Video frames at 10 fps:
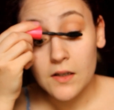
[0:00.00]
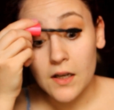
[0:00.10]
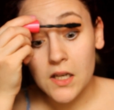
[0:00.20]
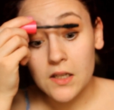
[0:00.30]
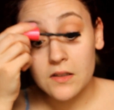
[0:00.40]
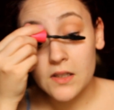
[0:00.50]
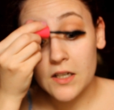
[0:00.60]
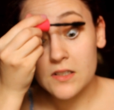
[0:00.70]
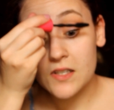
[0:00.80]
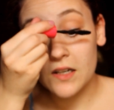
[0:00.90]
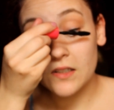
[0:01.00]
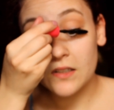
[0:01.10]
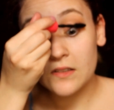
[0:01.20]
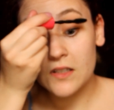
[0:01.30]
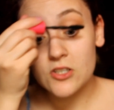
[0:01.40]
and they're
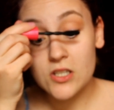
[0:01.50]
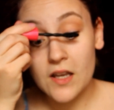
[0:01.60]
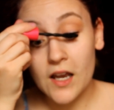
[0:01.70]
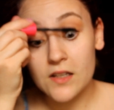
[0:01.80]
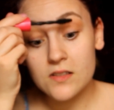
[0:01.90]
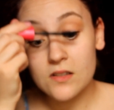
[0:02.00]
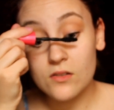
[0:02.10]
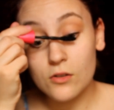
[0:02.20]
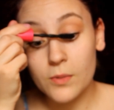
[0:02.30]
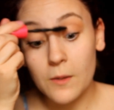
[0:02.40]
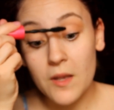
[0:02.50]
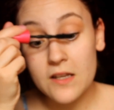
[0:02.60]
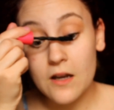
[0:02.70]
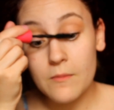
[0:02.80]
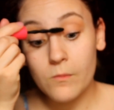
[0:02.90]
saying that she has a little bit of
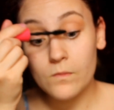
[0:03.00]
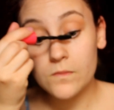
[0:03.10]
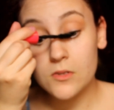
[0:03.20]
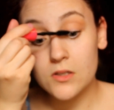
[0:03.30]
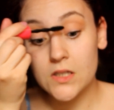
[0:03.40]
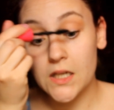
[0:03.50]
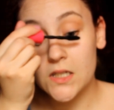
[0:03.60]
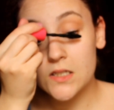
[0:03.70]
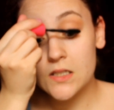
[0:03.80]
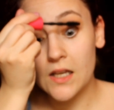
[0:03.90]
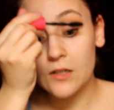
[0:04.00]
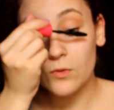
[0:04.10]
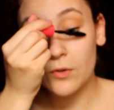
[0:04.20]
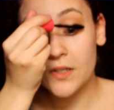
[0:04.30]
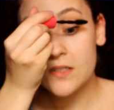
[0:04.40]
makeup that is getting
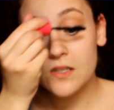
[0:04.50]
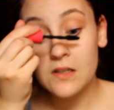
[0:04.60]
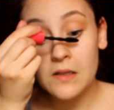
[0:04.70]
ruined.